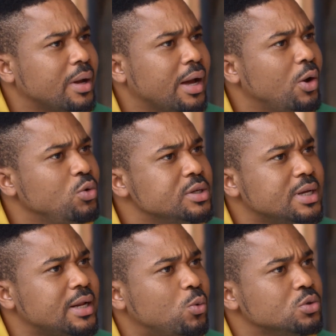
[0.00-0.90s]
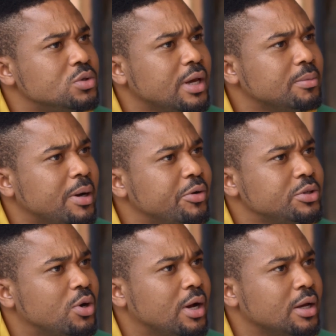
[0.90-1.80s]
I only said I want to get
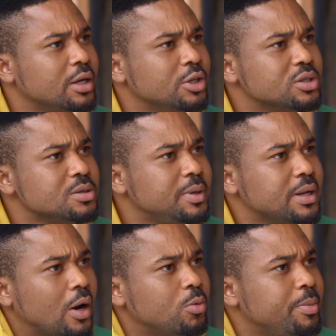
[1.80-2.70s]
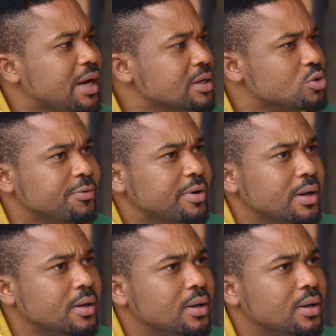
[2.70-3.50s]
married to her. It doesn't mean I'll make her suffer.